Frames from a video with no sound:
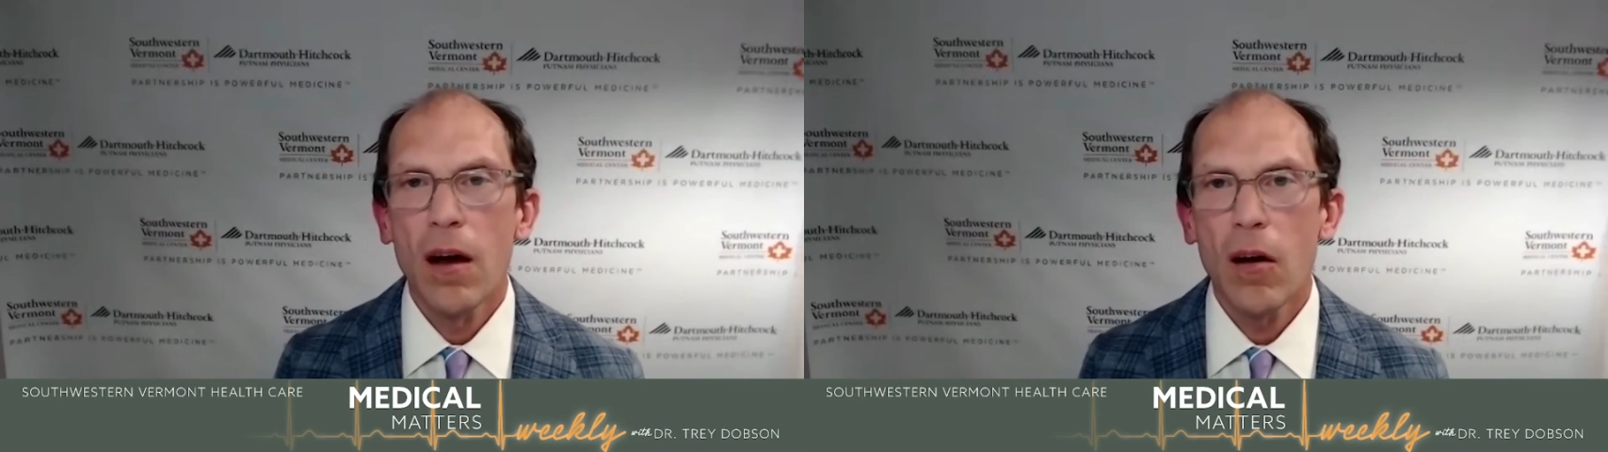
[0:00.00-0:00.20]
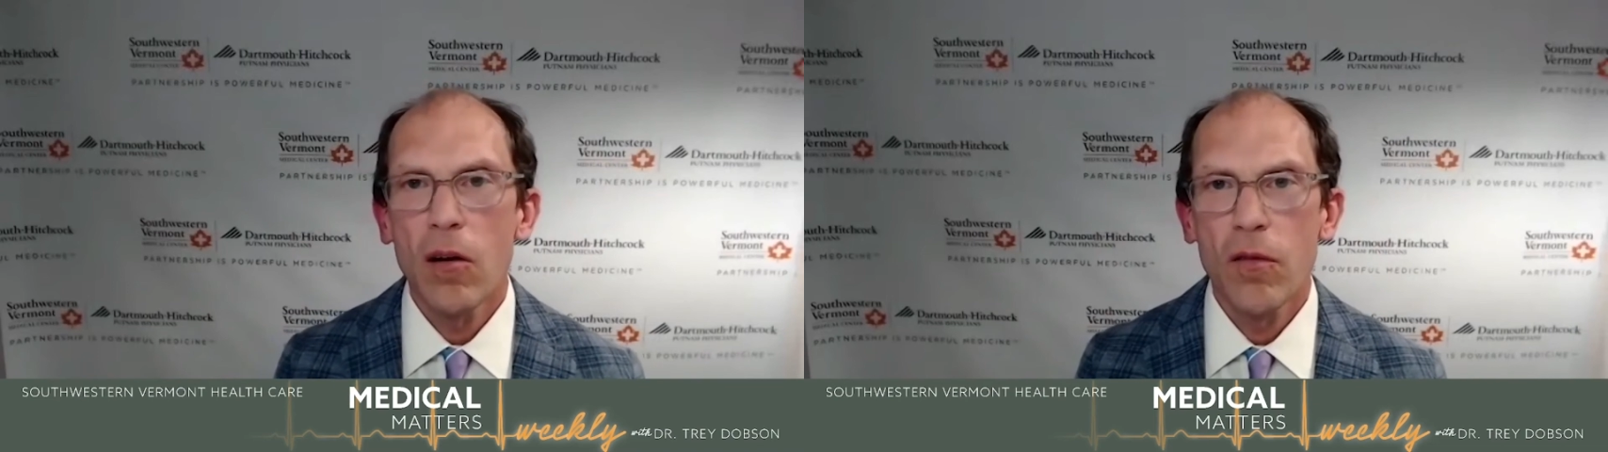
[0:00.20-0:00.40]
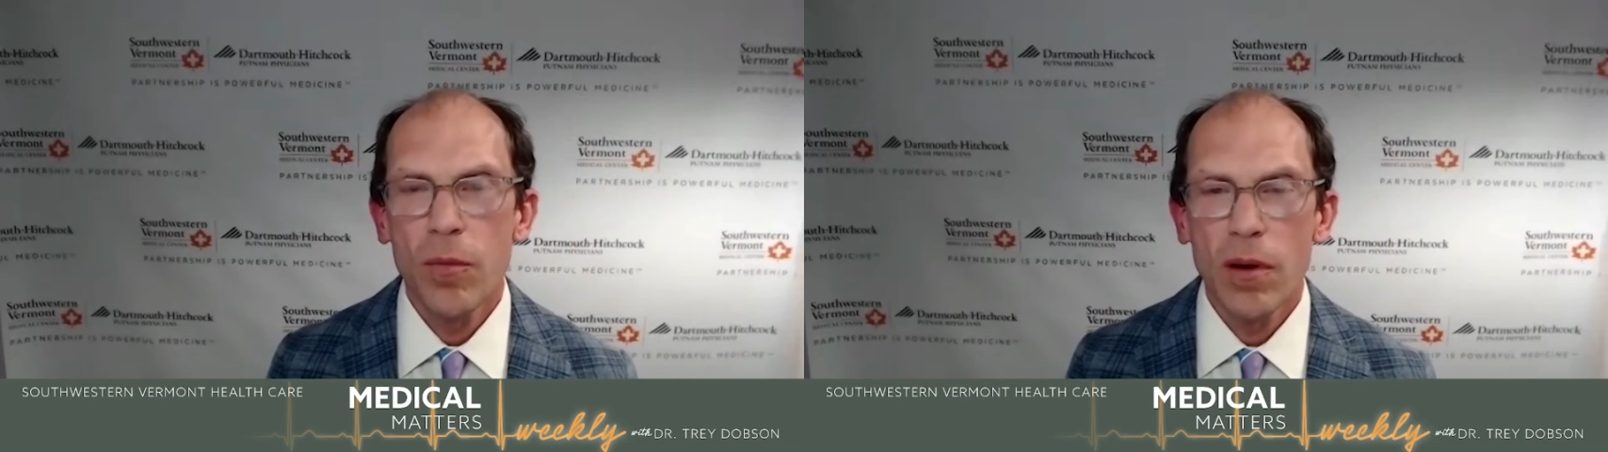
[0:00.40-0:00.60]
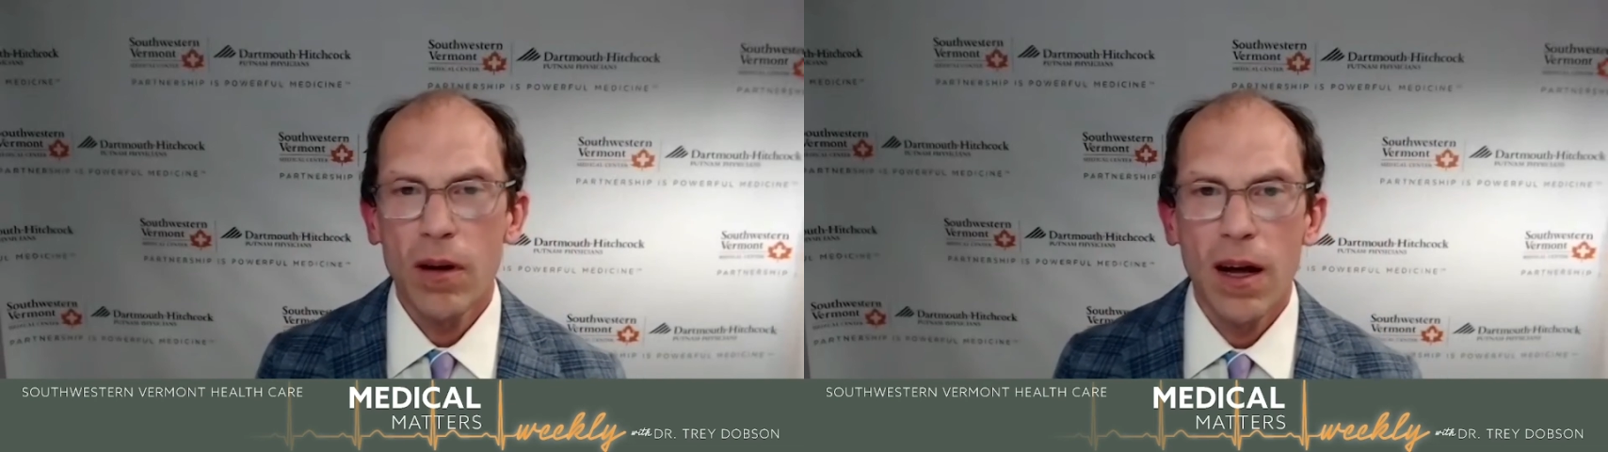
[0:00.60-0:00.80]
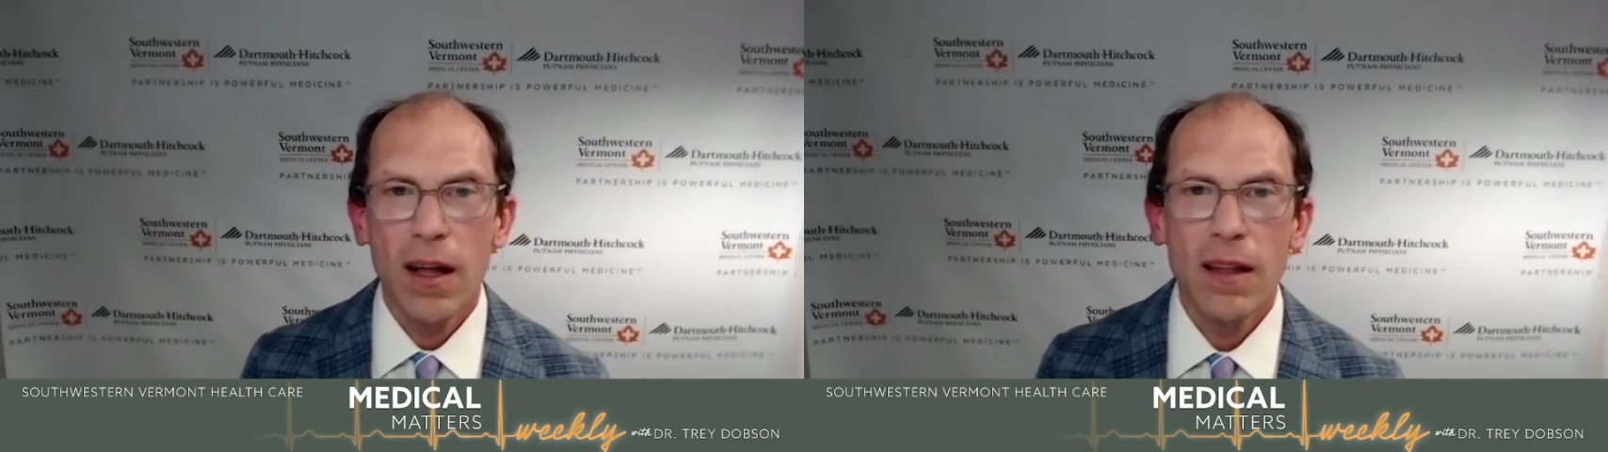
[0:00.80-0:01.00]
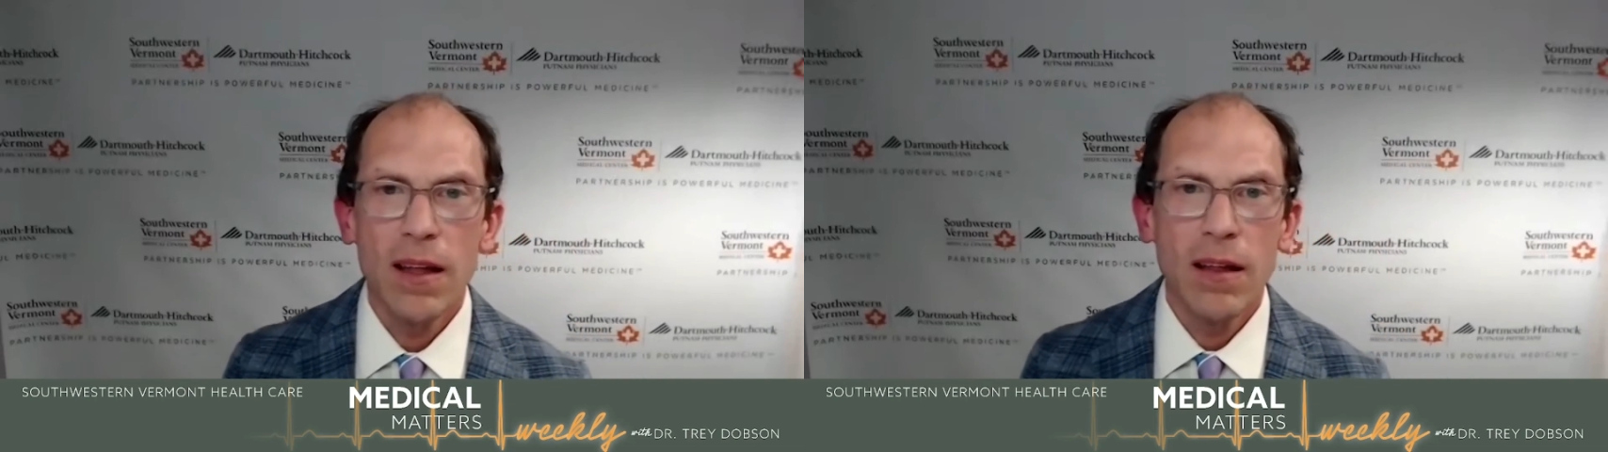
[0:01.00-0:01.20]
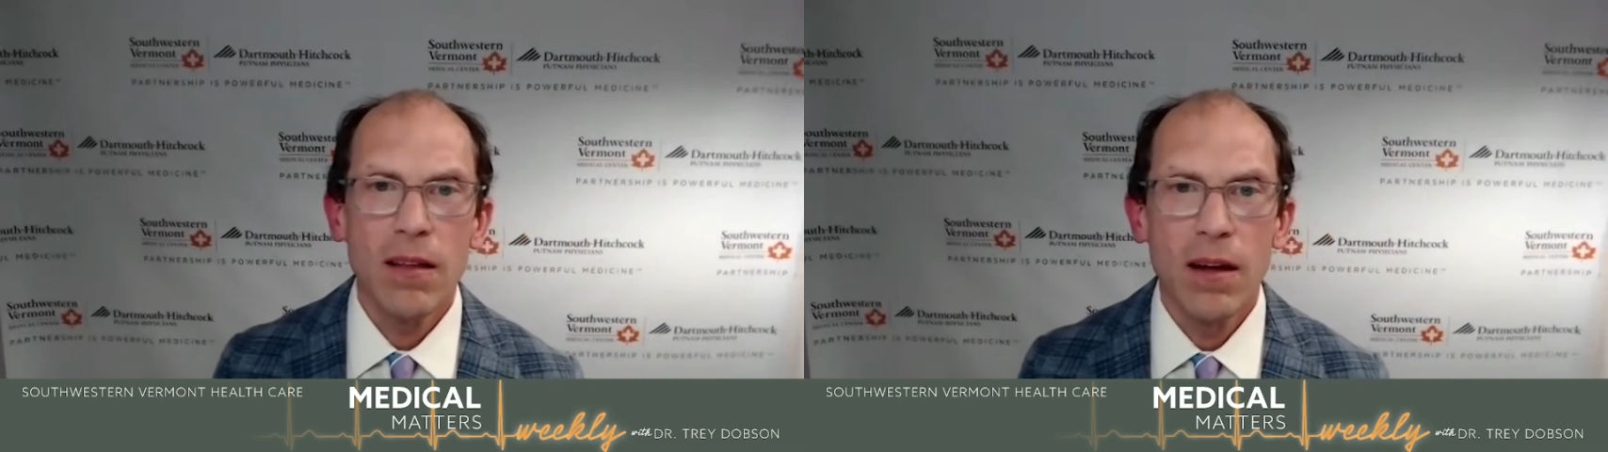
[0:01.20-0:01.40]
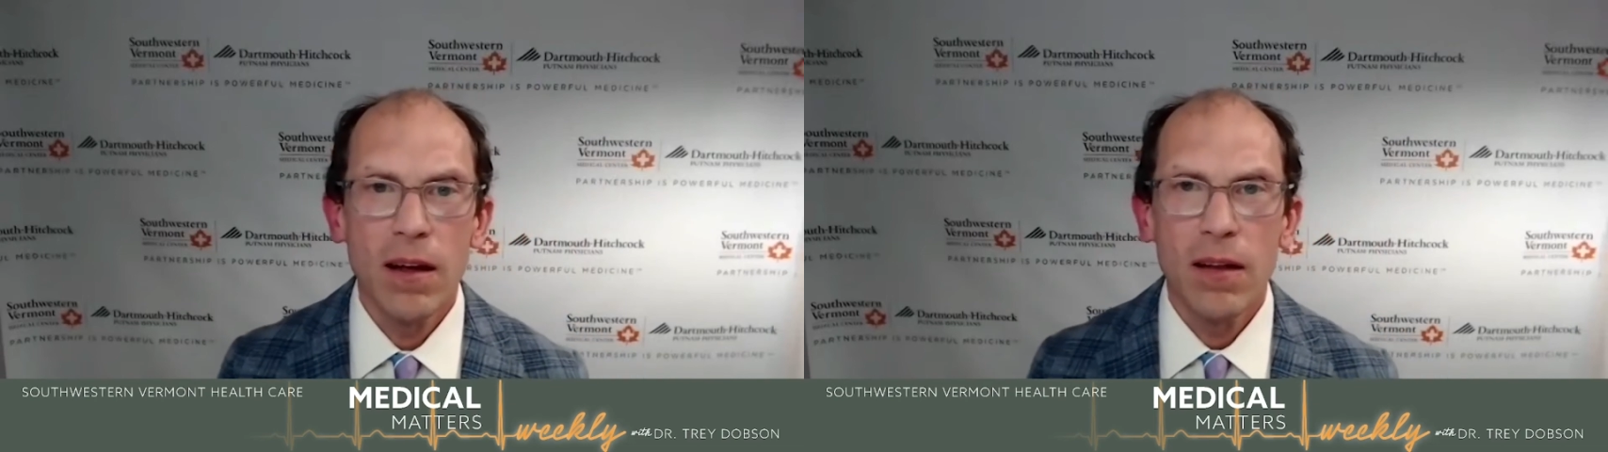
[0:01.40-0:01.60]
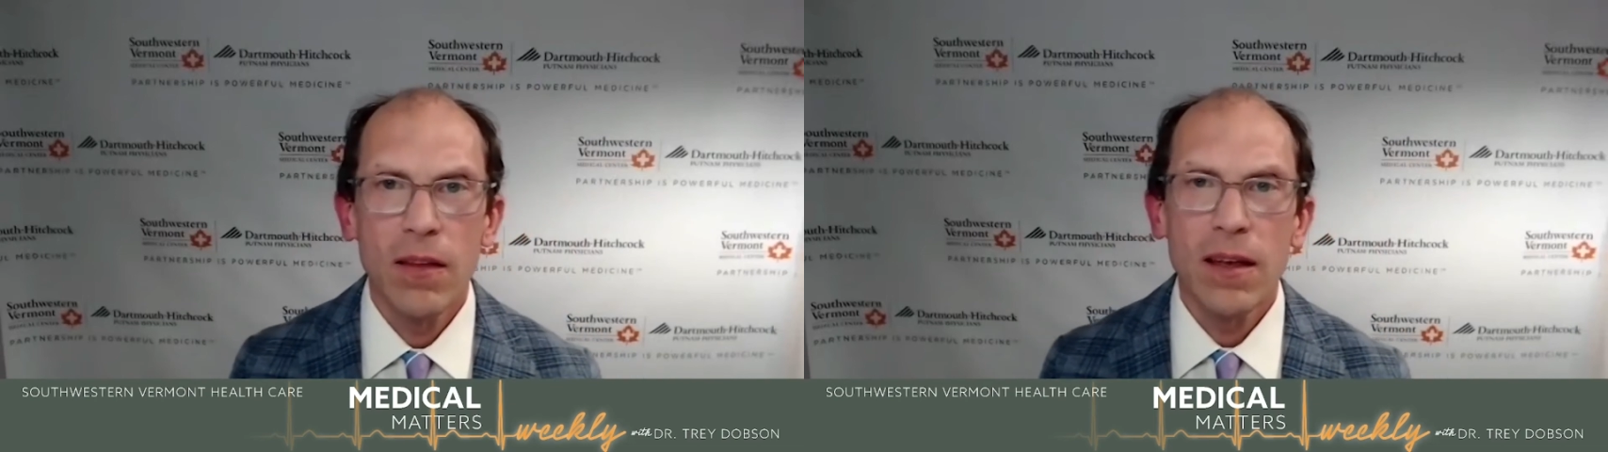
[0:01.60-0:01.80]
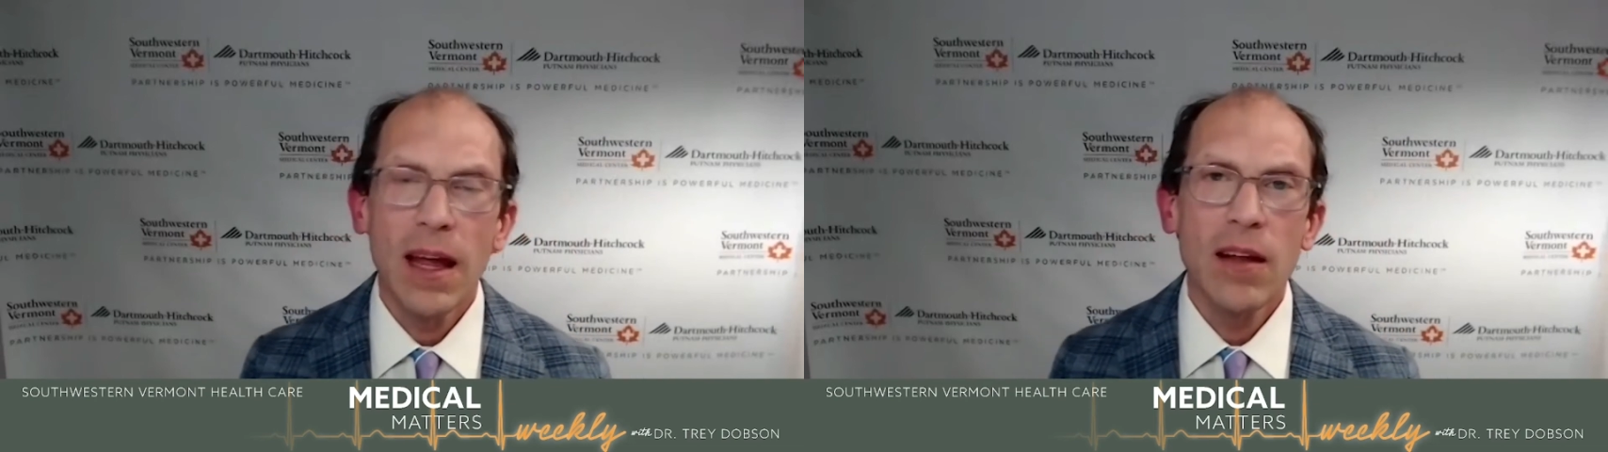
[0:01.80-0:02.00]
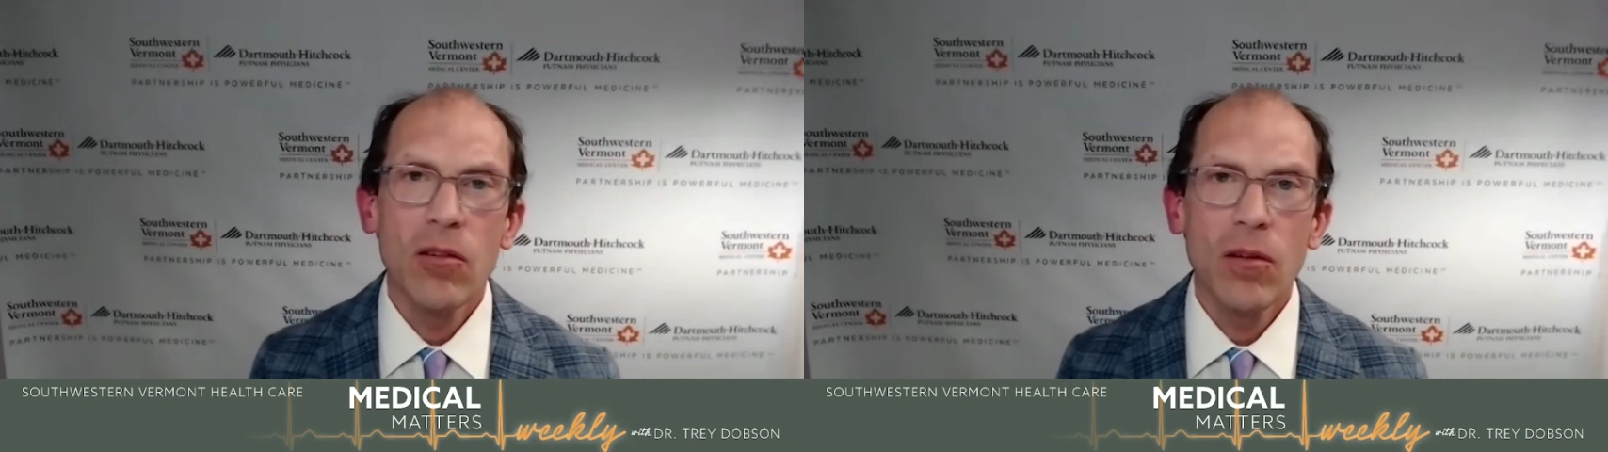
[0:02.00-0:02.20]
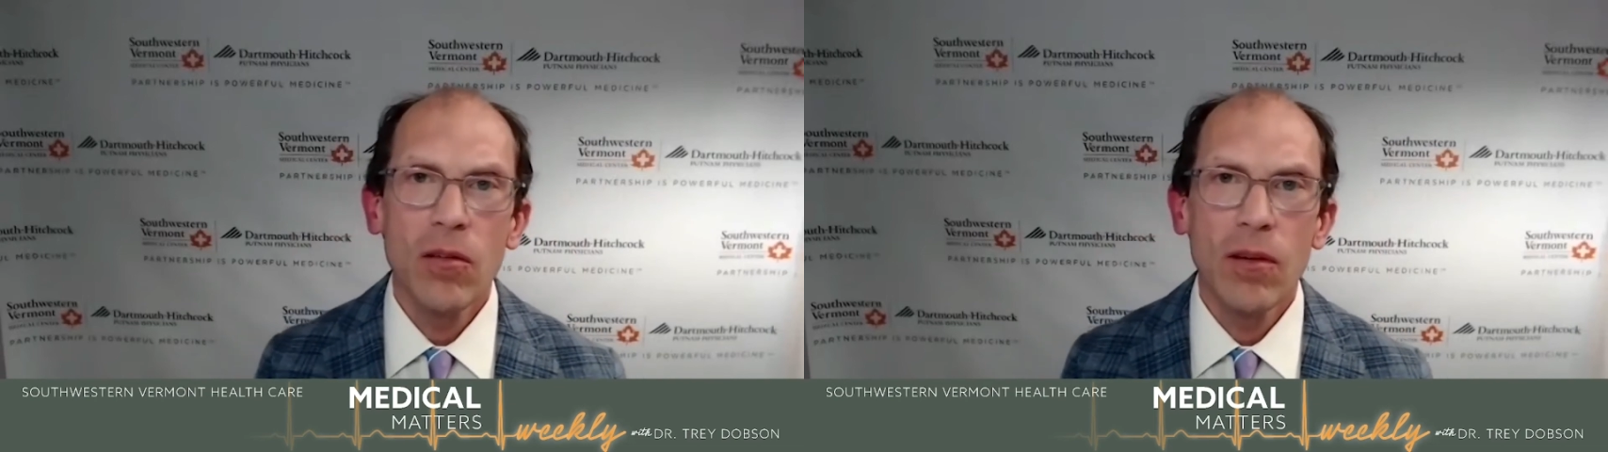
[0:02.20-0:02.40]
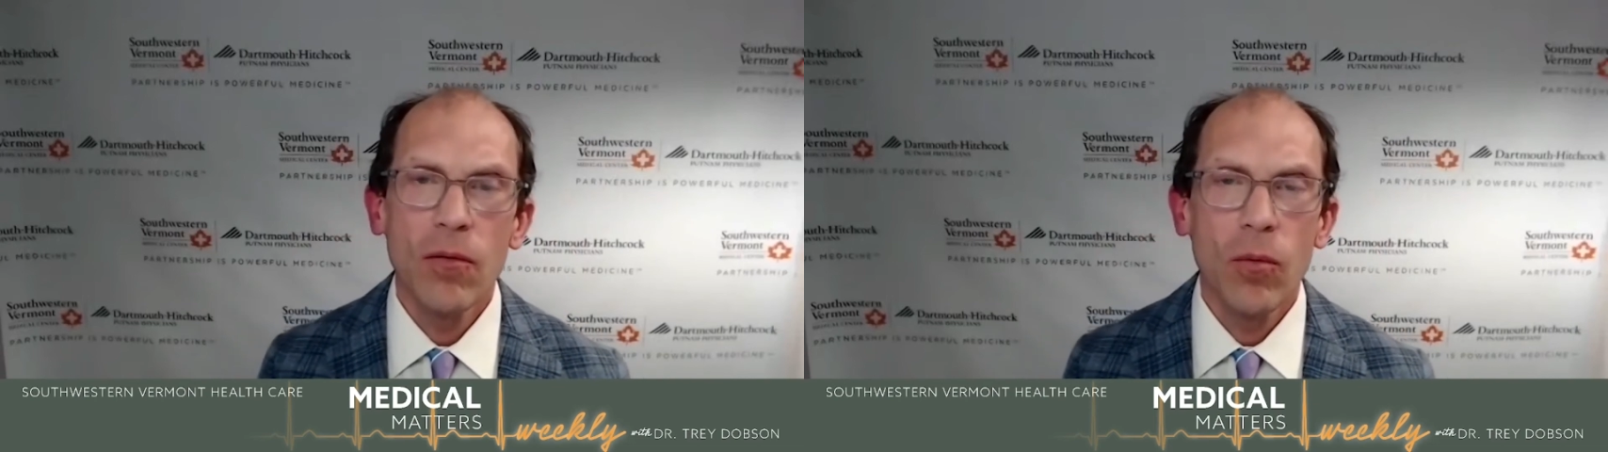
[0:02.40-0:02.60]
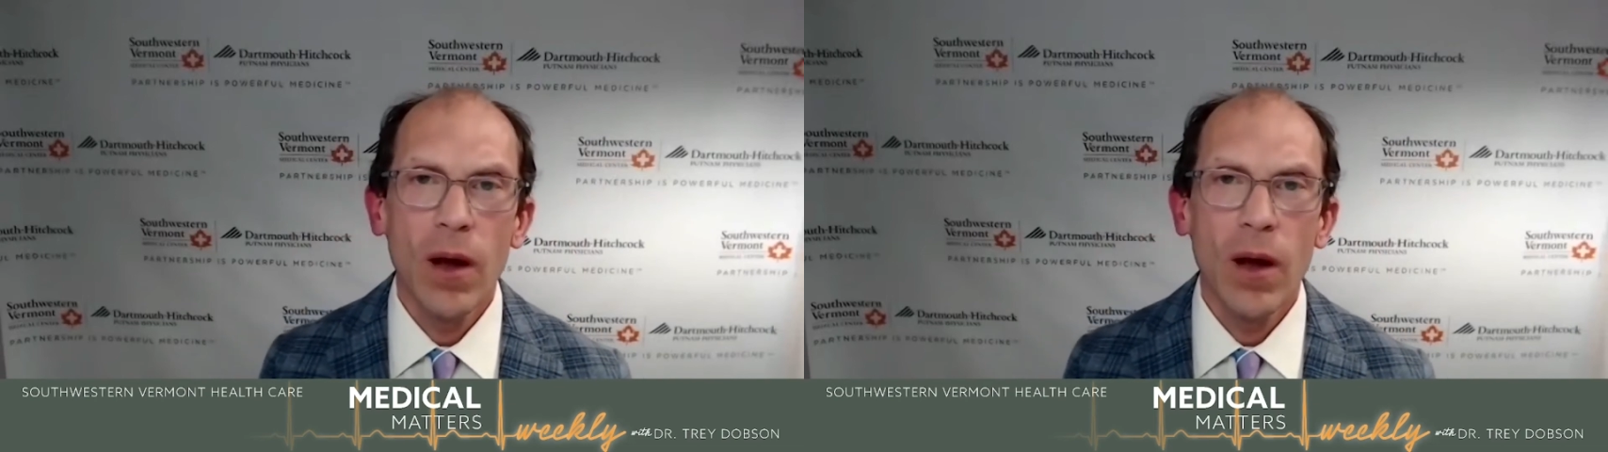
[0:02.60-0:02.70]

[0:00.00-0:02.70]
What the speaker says: heard from your colleagues on the dangers of